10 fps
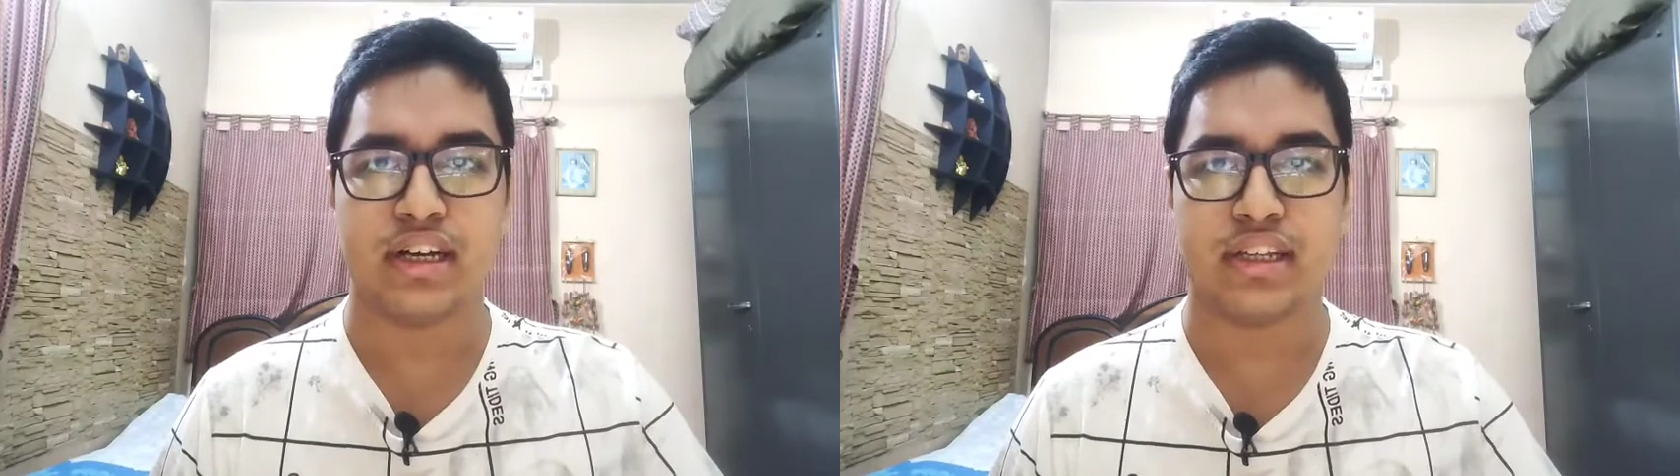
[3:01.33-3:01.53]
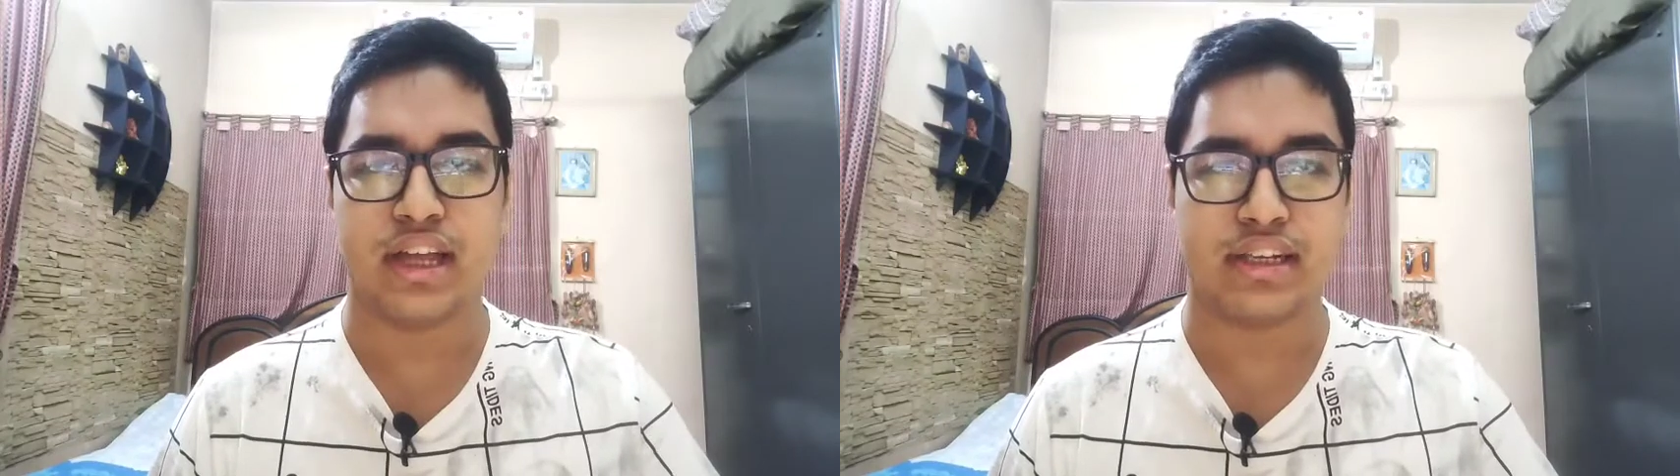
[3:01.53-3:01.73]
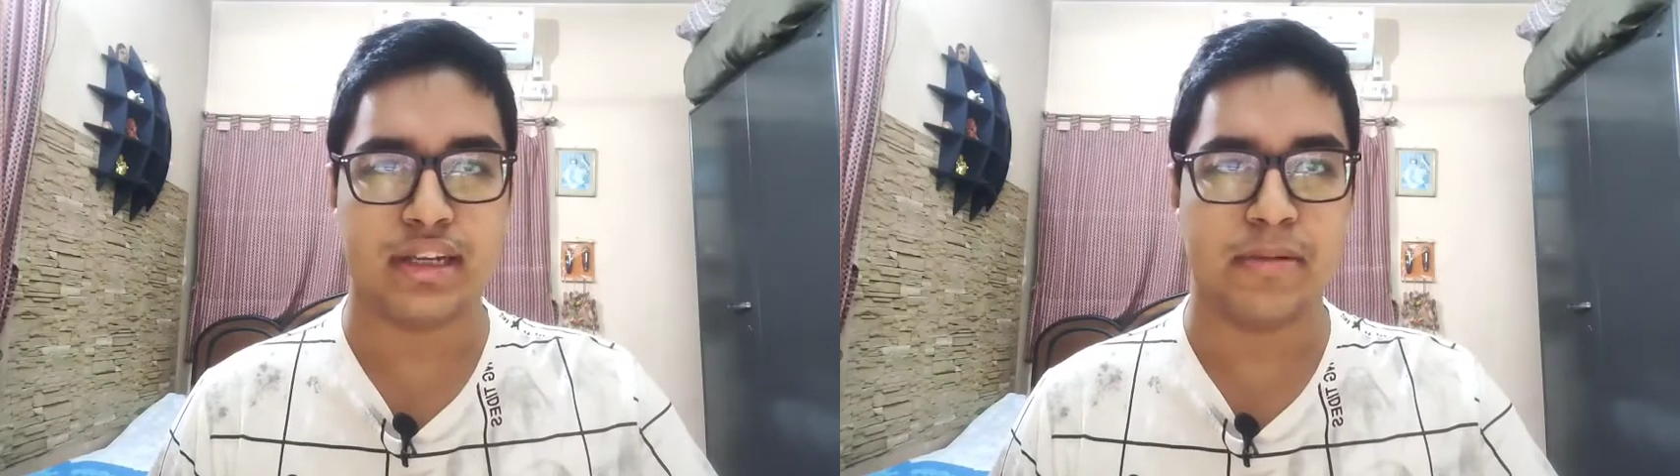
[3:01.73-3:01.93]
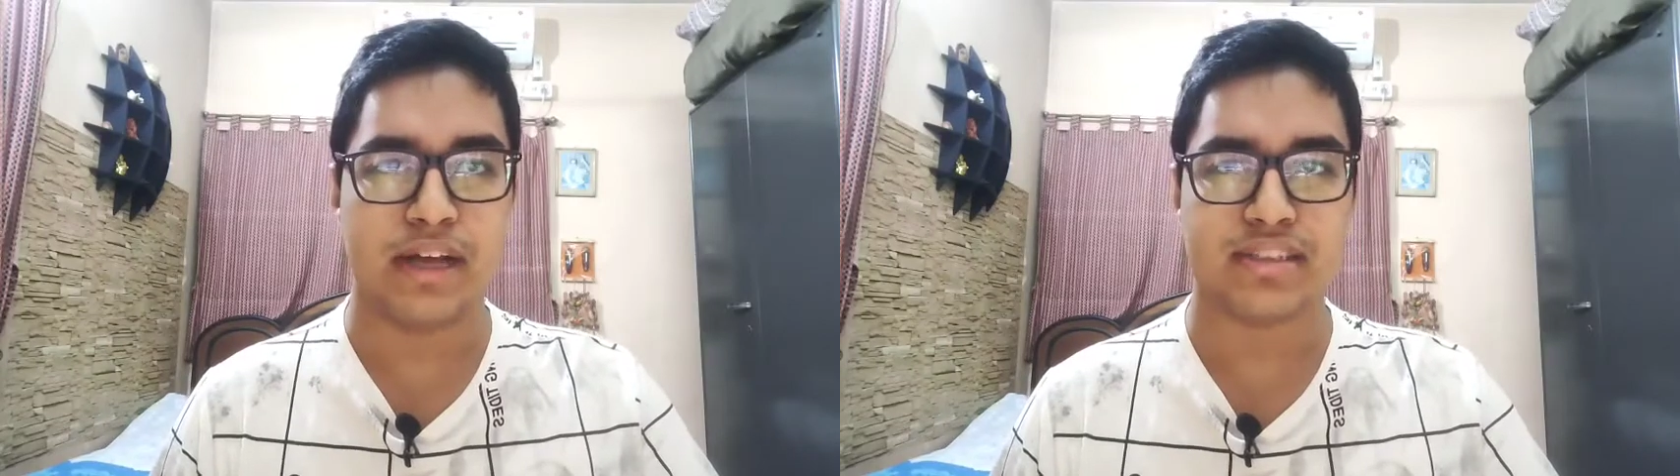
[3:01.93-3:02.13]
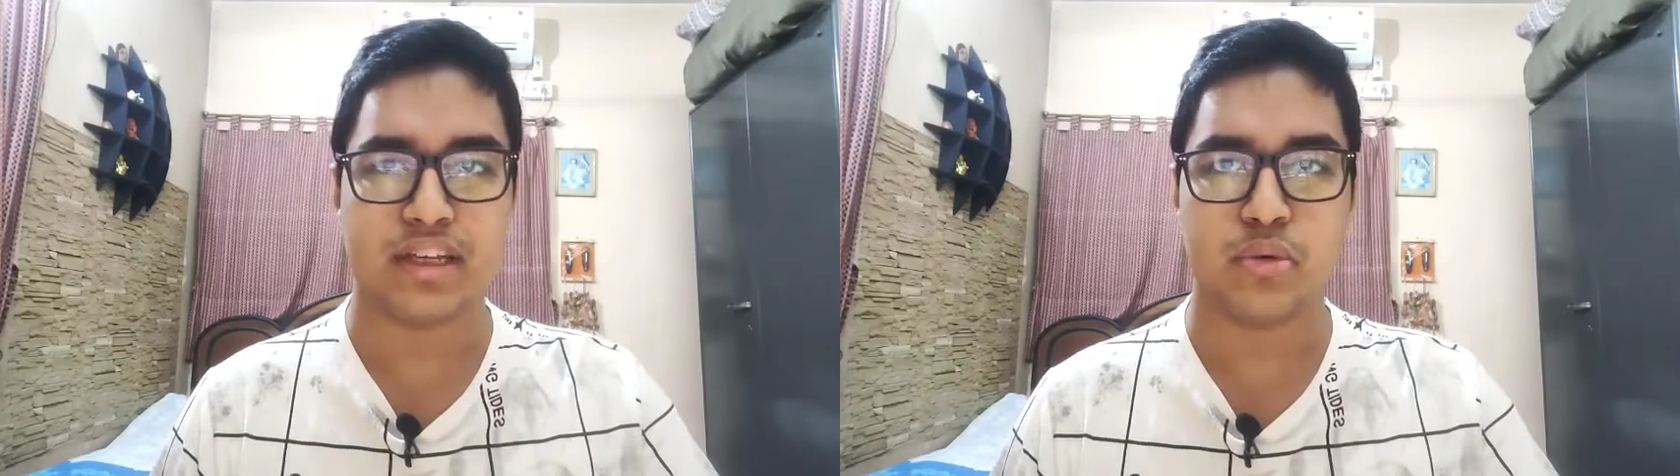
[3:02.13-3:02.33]
and he'll be
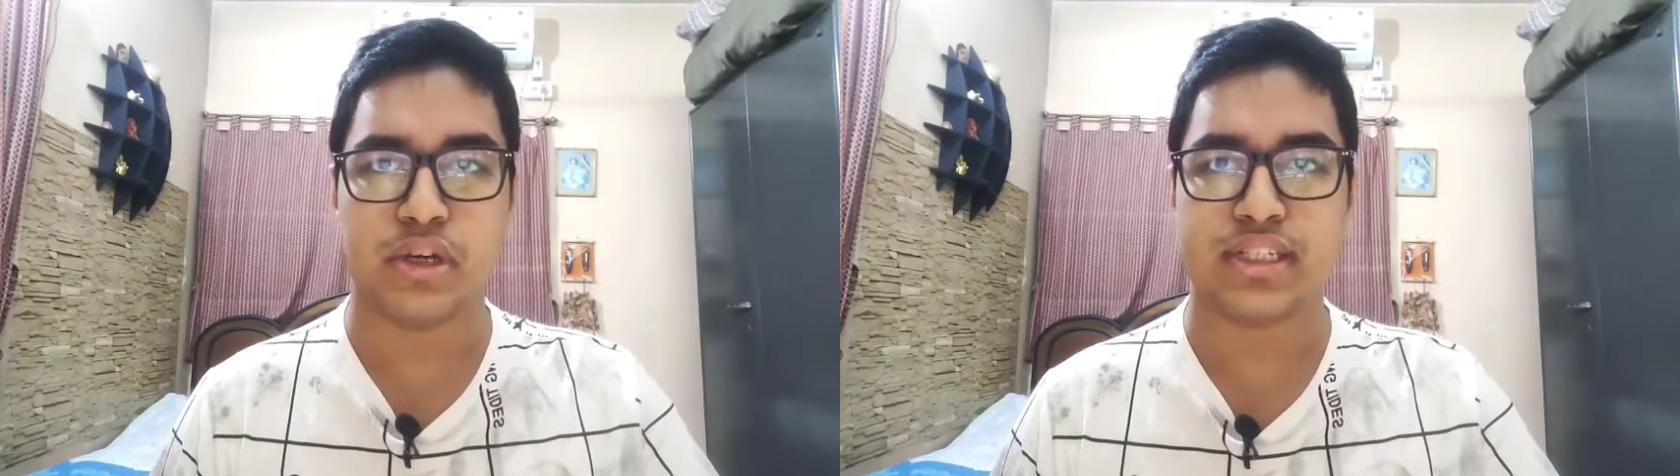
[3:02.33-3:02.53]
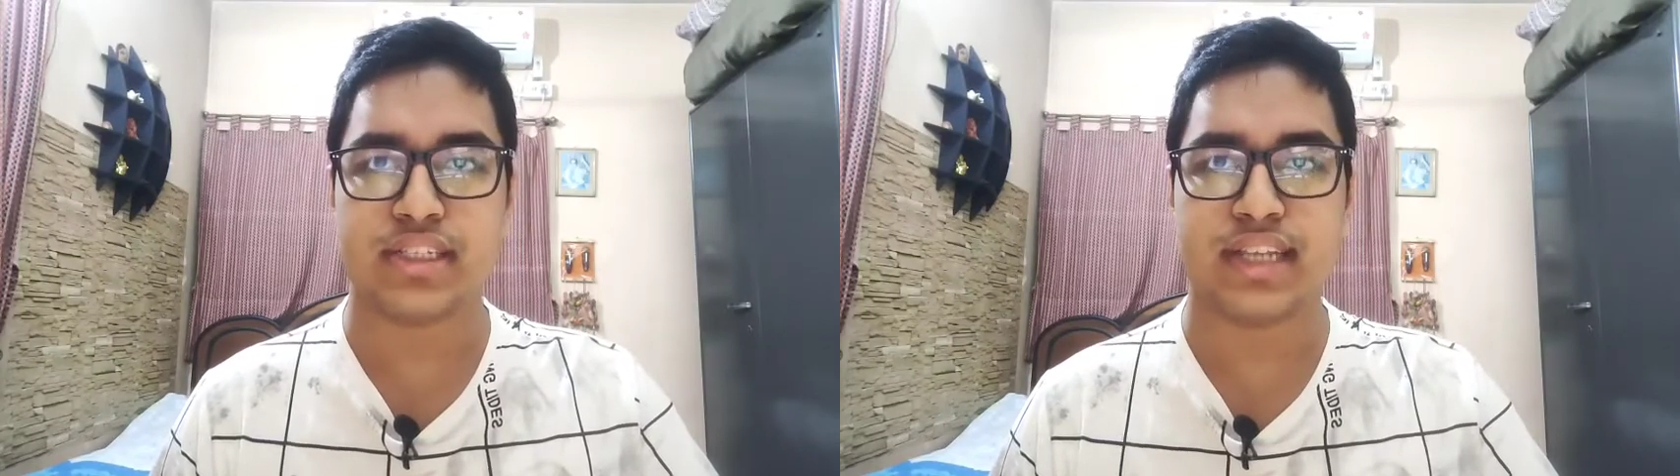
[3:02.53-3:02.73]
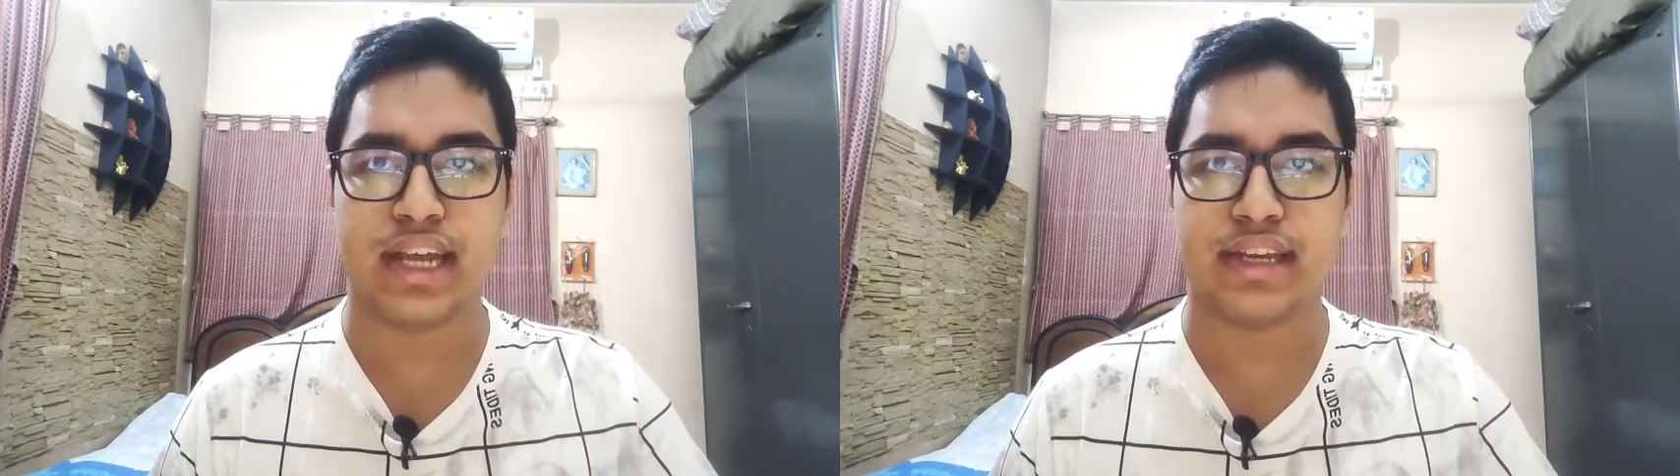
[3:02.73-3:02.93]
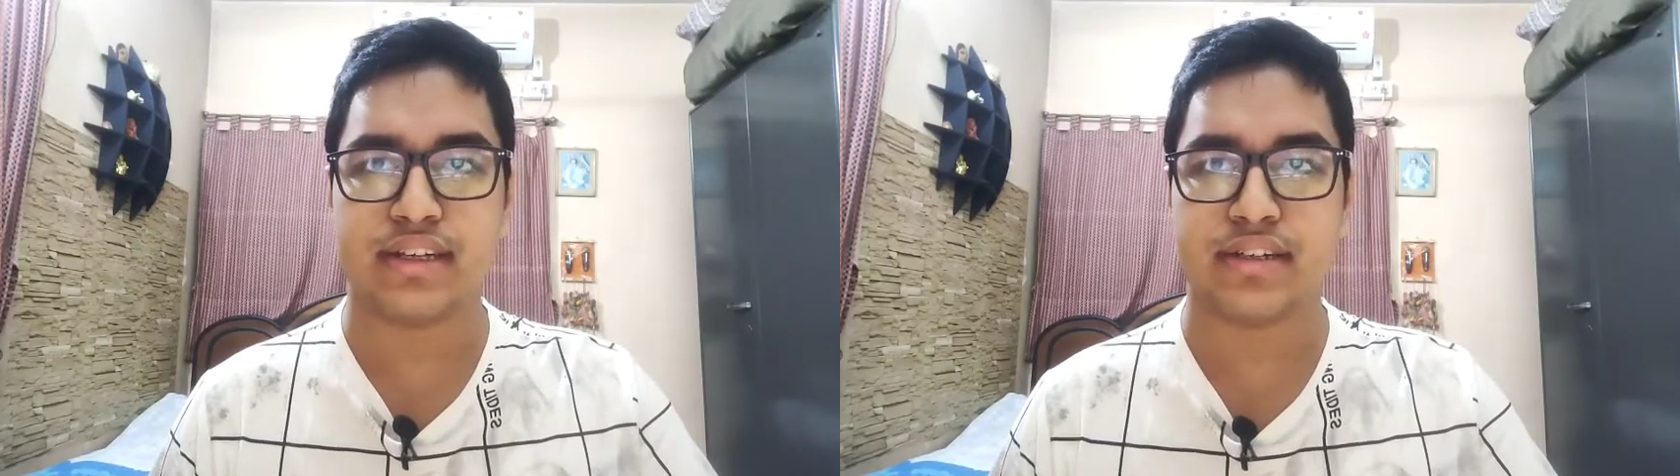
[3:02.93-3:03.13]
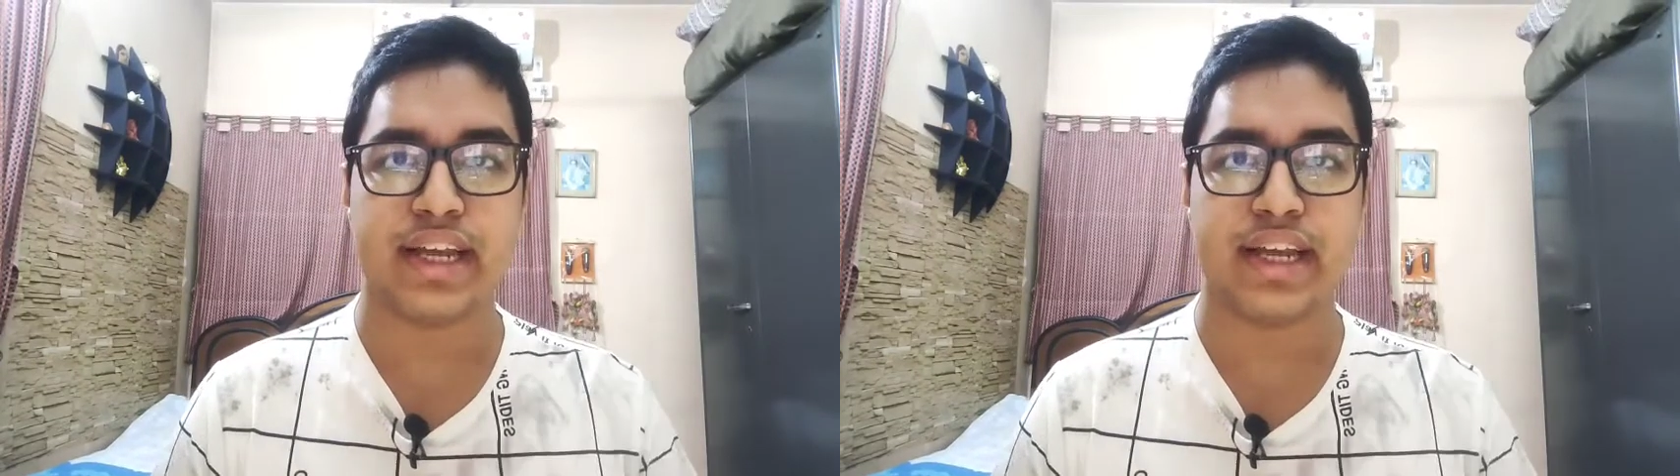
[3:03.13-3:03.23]
asking questions like